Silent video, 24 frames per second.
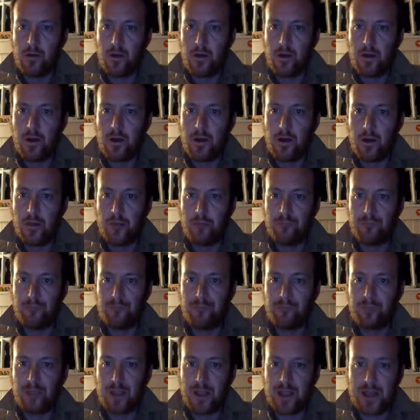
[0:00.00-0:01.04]

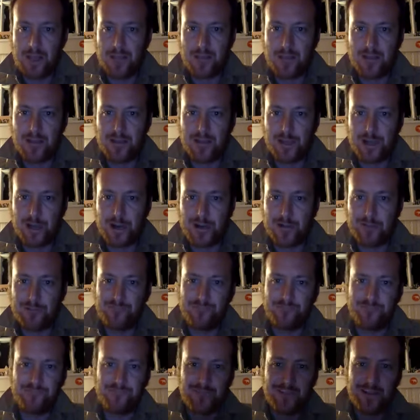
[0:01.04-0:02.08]
Amen, Sharon.
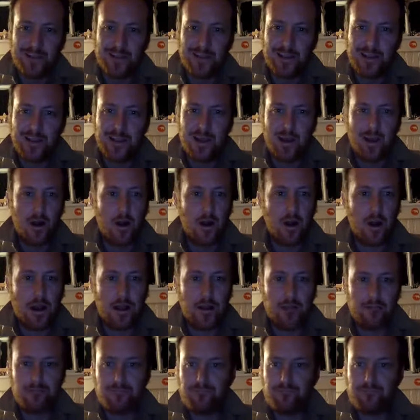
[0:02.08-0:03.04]
All right.